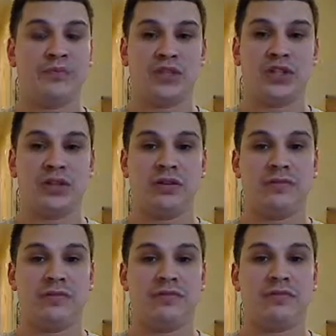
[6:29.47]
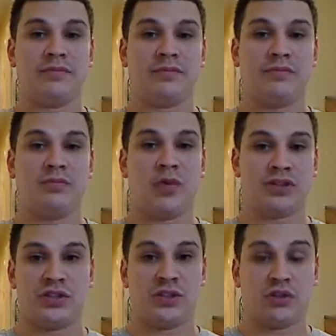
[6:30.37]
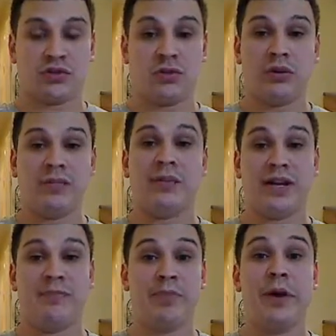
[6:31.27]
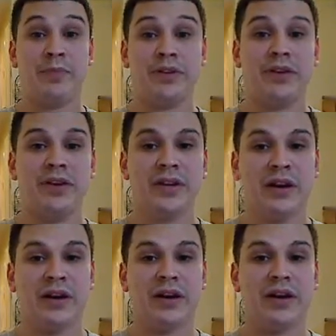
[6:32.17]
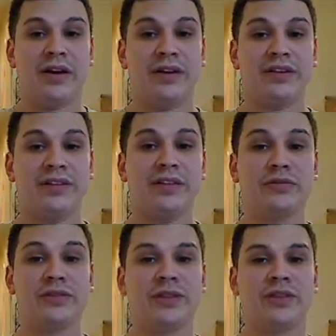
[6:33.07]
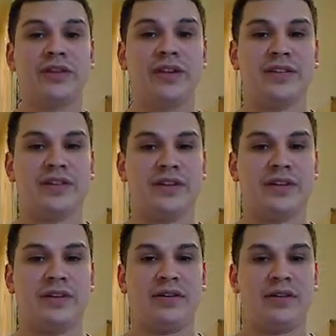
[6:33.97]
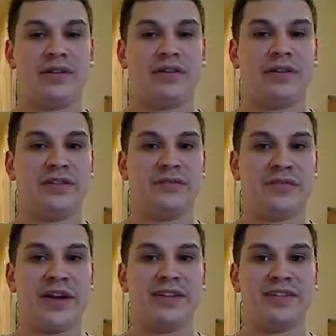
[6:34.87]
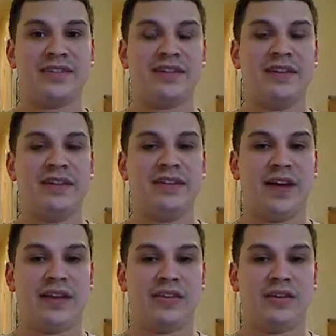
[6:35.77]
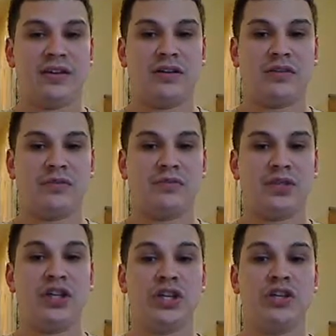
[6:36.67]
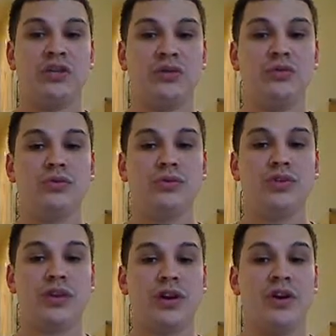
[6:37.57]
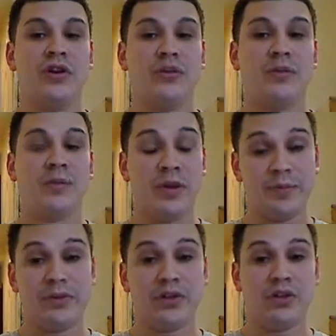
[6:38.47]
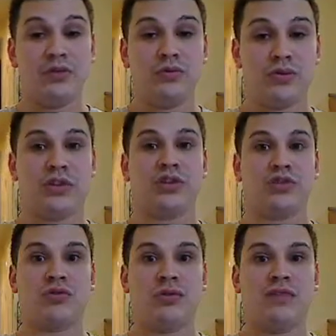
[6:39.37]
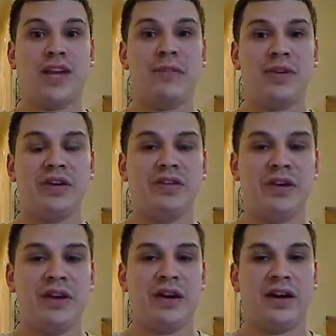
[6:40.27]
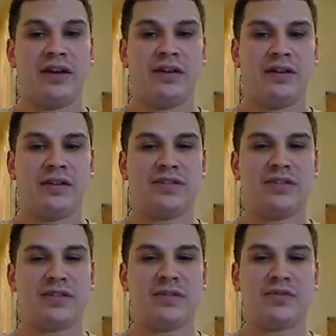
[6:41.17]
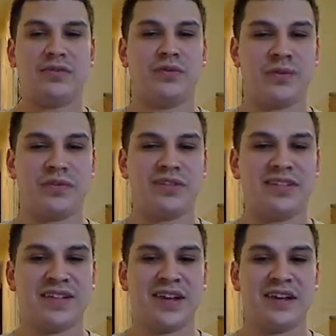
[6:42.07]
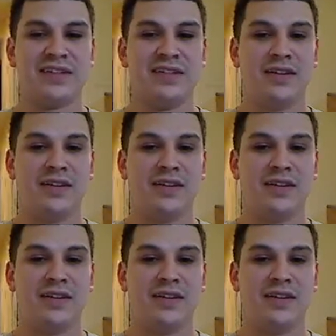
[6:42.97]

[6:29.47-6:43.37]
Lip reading: She wants to control him like a puppet. Literally, there's a device that she can use, or people can use, to control Damien. And it sets up to a very sad